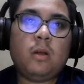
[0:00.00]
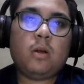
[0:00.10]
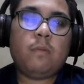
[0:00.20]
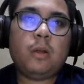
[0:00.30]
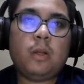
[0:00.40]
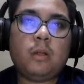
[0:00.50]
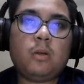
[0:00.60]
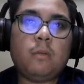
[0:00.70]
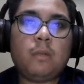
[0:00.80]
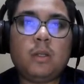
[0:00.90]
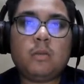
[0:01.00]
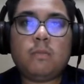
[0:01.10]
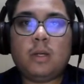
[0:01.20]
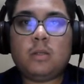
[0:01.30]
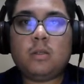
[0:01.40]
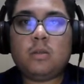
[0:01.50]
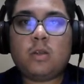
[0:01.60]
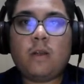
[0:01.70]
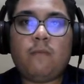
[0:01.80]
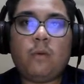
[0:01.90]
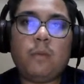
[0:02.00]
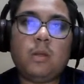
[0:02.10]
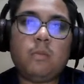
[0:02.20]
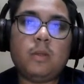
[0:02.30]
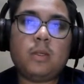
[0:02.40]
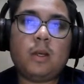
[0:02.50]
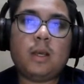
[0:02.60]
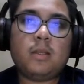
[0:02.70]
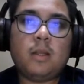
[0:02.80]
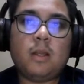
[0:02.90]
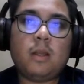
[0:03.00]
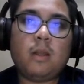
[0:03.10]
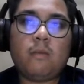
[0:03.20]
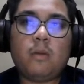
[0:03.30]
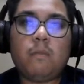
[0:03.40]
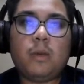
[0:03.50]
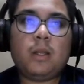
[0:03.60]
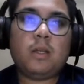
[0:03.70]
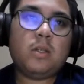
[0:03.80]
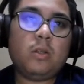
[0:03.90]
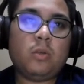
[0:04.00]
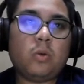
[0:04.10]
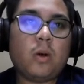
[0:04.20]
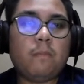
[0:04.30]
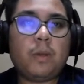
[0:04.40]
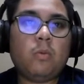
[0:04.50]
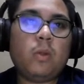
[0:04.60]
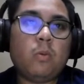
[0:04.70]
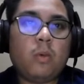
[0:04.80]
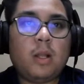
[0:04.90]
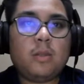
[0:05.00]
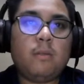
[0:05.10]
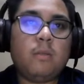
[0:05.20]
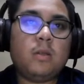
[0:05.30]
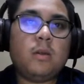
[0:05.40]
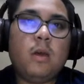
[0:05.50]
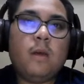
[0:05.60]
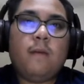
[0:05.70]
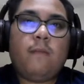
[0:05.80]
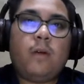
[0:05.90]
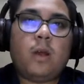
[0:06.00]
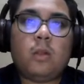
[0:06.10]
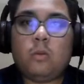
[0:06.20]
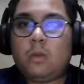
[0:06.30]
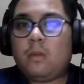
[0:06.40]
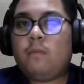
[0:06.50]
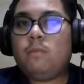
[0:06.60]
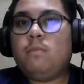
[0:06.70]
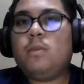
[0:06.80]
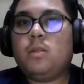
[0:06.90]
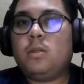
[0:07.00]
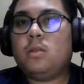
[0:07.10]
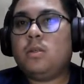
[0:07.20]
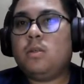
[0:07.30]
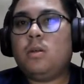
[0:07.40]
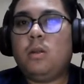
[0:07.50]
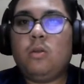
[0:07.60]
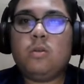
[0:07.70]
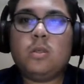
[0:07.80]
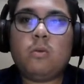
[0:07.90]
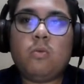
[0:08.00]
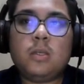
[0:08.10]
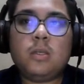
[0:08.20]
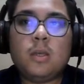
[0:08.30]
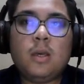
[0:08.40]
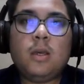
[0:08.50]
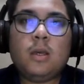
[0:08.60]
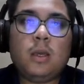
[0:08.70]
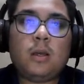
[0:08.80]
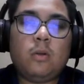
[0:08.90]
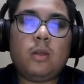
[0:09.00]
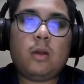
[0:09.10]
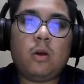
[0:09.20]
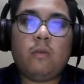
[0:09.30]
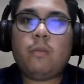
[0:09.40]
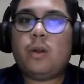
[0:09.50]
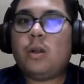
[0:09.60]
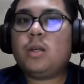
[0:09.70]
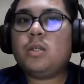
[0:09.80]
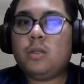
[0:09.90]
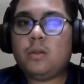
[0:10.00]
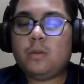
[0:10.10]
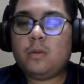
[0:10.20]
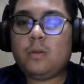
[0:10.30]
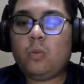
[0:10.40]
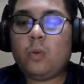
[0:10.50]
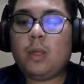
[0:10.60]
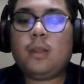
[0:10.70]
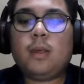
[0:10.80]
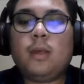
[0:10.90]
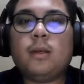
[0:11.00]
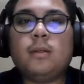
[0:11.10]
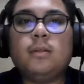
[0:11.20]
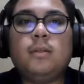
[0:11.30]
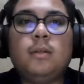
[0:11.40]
component companies must strive for manufacturing excellence in developing nations to compete with well-established foreign automotive business, reducing waste, including overproduction, waiting